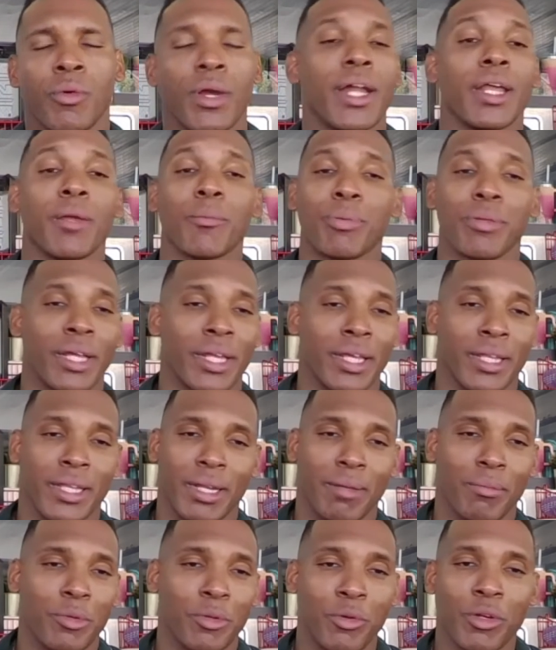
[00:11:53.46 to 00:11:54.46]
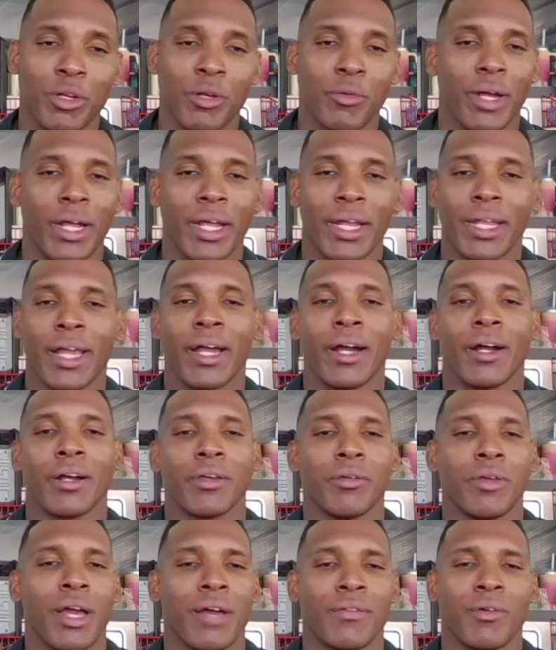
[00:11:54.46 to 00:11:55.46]
Wedding planning that I'm doing right
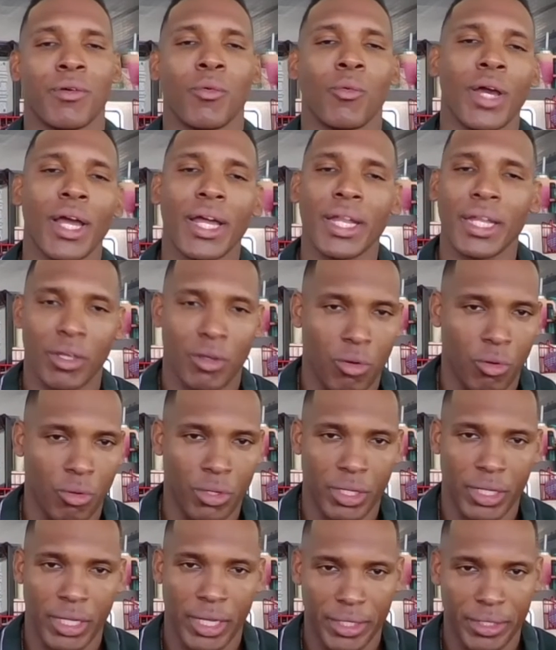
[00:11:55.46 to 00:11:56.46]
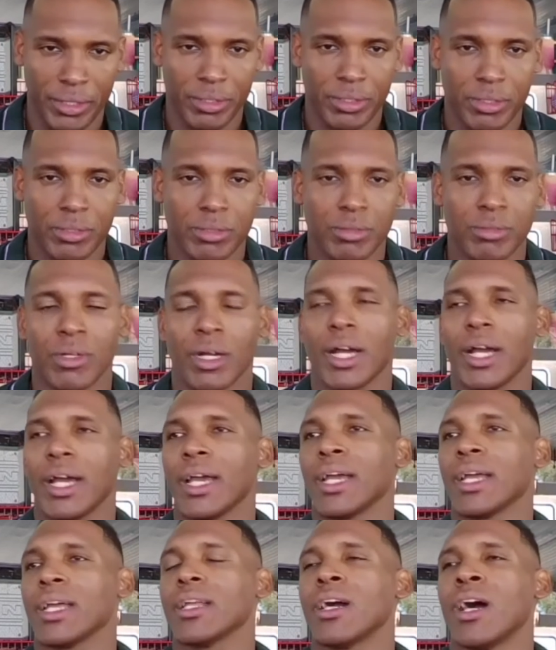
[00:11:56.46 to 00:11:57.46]
now, you have a wedding coordinator,
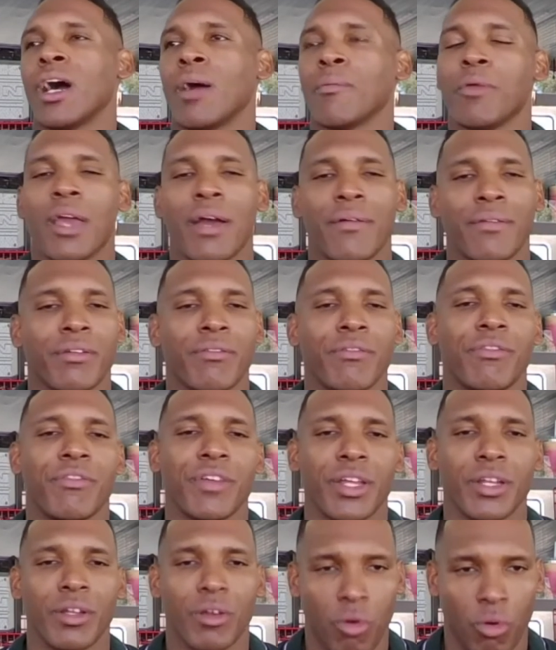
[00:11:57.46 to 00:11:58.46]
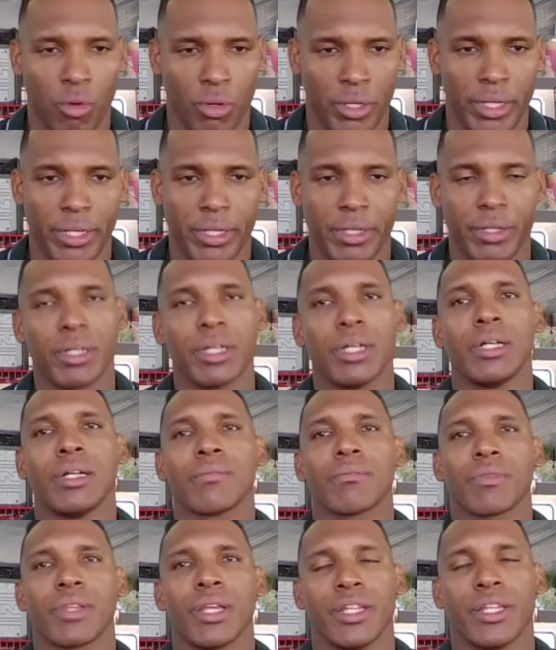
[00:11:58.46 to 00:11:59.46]
right? You have an event coordinator.
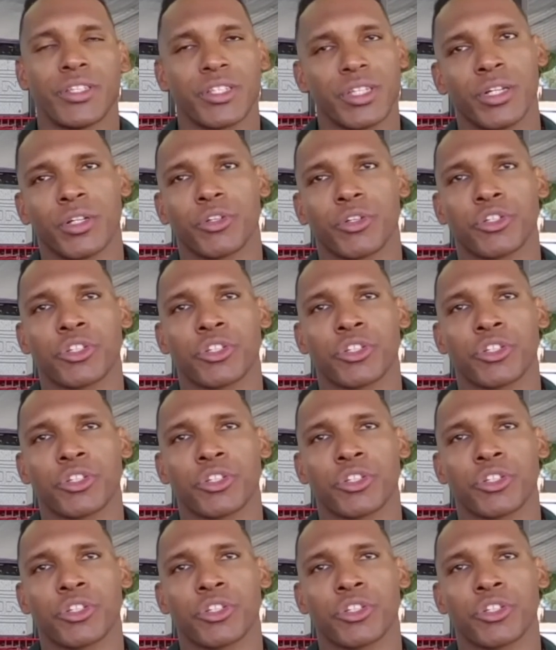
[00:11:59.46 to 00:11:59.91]
And it's